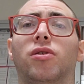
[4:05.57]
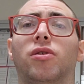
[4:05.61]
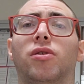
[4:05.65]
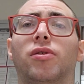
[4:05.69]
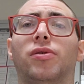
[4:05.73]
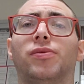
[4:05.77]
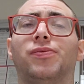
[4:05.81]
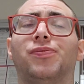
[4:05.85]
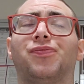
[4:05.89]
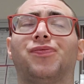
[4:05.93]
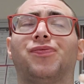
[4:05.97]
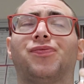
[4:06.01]

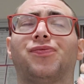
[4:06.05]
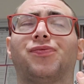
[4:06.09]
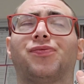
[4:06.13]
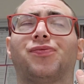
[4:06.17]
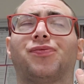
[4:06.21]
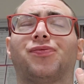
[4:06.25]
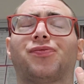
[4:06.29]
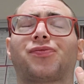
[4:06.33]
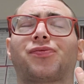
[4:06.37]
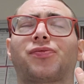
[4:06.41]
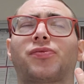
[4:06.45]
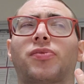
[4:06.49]

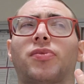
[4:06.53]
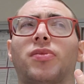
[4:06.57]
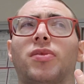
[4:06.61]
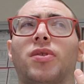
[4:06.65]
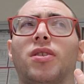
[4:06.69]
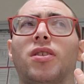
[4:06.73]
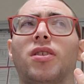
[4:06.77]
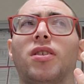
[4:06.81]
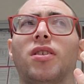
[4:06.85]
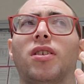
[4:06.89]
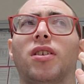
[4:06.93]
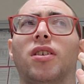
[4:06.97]

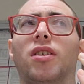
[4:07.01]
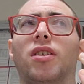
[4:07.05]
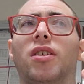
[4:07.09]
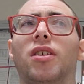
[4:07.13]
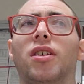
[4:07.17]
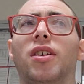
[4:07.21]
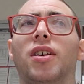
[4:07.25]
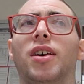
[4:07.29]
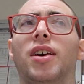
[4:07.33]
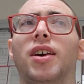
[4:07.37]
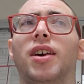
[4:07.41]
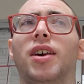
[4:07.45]

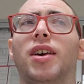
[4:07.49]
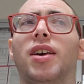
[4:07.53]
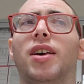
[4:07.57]
No one is speaking in this clip.